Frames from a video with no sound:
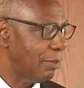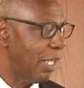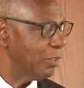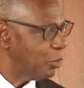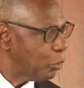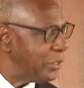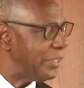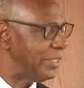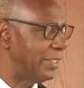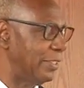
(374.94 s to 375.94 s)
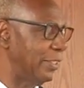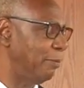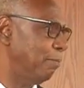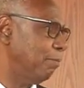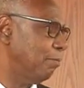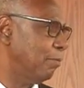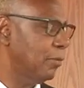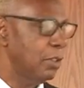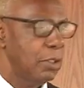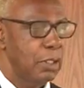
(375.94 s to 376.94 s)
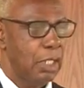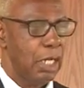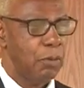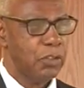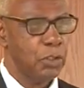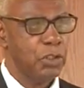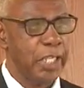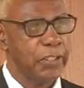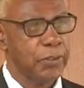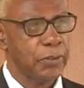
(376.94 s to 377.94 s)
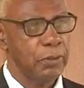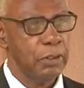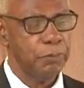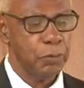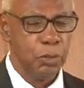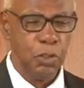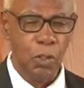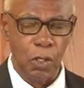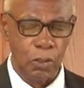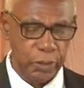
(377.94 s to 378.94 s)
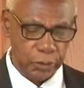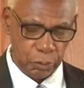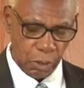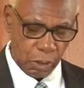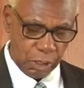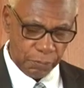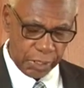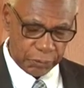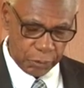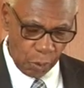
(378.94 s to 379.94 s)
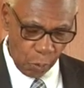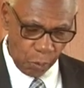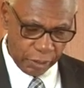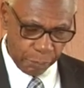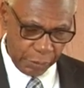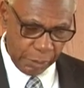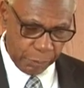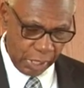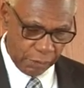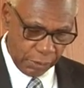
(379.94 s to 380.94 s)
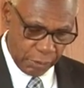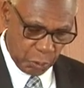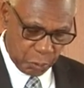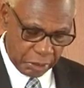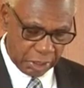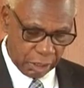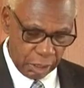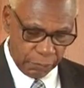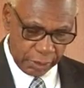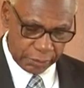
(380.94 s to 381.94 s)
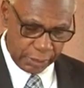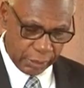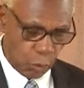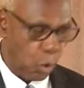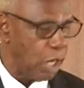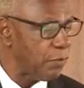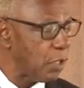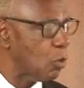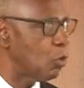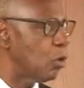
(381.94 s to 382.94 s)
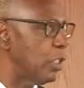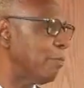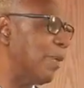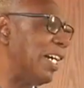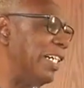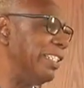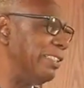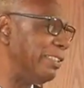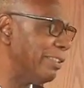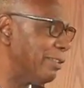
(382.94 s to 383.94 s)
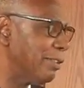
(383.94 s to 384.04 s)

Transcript: and criticism. I would suggest, even to the young and to all of us, when people are very critical of us and you have a goal in mind,